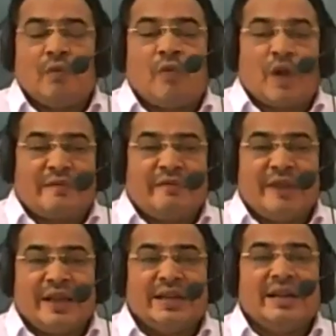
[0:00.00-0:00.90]
What
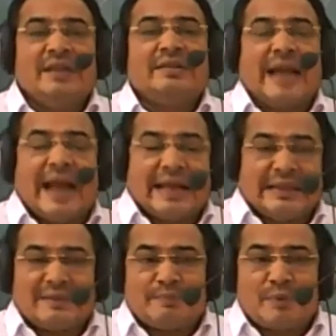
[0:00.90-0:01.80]
were the
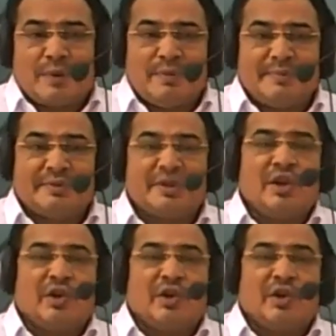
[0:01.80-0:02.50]
other problems?